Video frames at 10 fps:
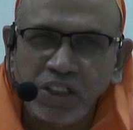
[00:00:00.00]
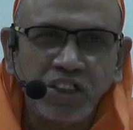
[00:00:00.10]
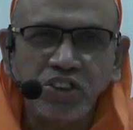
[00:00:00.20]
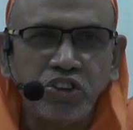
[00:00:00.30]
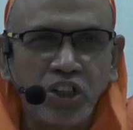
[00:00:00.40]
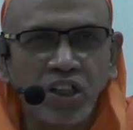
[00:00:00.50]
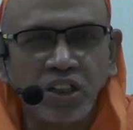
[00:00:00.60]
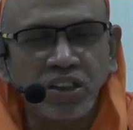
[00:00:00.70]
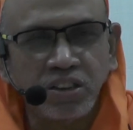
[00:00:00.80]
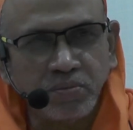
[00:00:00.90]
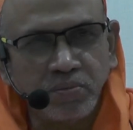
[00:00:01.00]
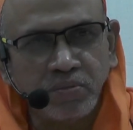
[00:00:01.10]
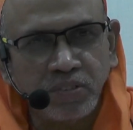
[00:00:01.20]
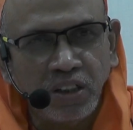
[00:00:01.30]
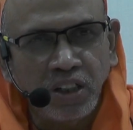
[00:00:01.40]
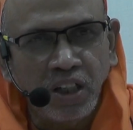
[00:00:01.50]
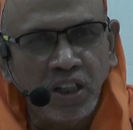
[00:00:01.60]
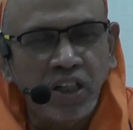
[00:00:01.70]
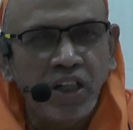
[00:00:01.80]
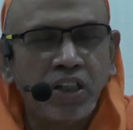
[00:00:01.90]
can chant.
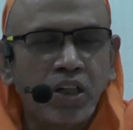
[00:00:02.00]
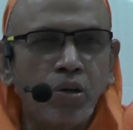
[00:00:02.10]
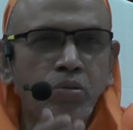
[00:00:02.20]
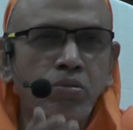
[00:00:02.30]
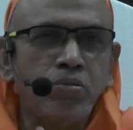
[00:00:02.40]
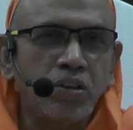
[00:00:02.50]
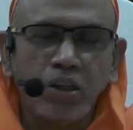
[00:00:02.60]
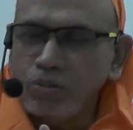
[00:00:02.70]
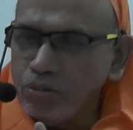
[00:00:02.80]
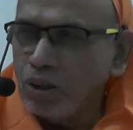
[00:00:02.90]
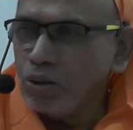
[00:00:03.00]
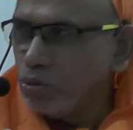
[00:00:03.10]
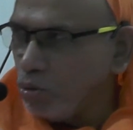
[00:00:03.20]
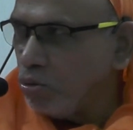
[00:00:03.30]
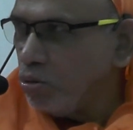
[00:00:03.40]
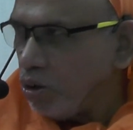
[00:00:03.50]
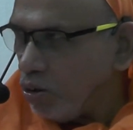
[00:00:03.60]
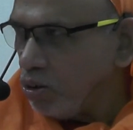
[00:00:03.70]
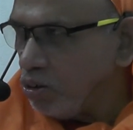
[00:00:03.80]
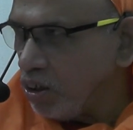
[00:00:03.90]
A cuckoo or cuckoo,
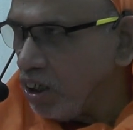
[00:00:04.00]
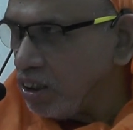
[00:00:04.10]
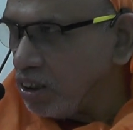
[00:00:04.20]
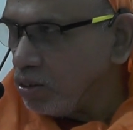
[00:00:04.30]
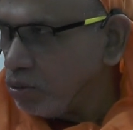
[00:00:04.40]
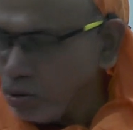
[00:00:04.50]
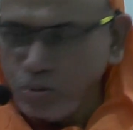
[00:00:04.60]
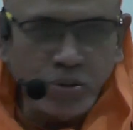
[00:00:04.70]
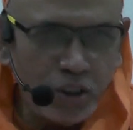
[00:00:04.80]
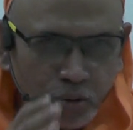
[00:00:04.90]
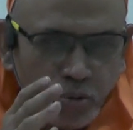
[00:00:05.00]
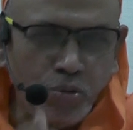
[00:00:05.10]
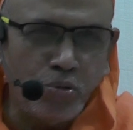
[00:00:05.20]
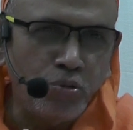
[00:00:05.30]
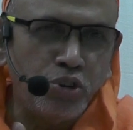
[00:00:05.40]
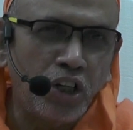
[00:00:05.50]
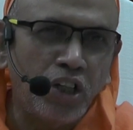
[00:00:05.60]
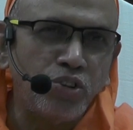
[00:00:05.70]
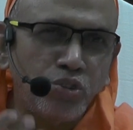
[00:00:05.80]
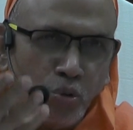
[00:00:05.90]
how do you call it? Cuckoo. A cuckoo
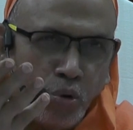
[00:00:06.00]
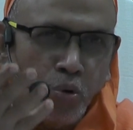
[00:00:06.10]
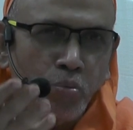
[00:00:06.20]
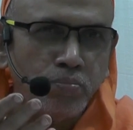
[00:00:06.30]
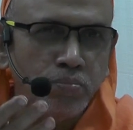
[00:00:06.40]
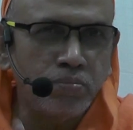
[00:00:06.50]
chants Om.